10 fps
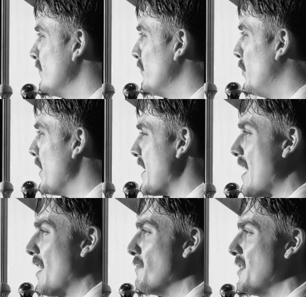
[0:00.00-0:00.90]
But
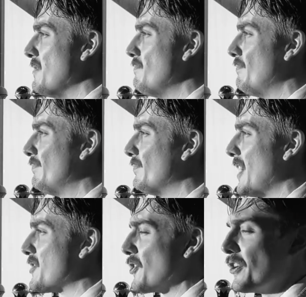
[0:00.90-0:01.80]
yeah, I mean, I
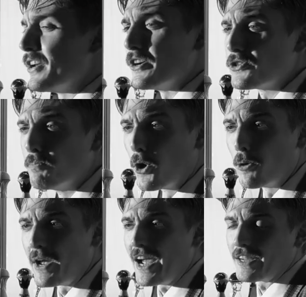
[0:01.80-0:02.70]
started here as a bar
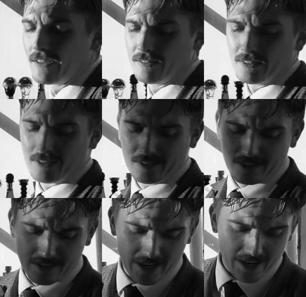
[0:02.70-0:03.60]
back,
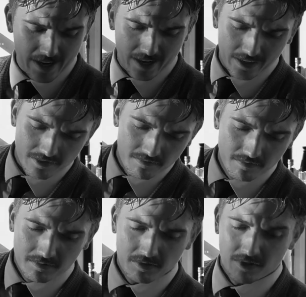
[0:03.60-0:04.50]
and
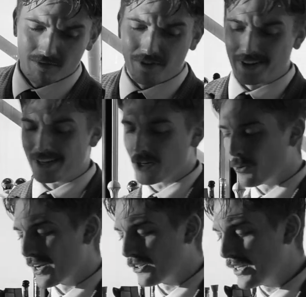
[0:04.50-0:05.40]
very
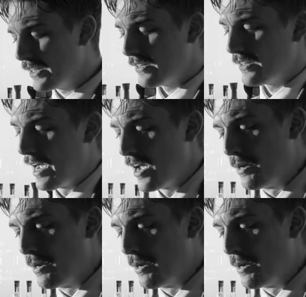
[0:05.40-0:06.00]
quickly I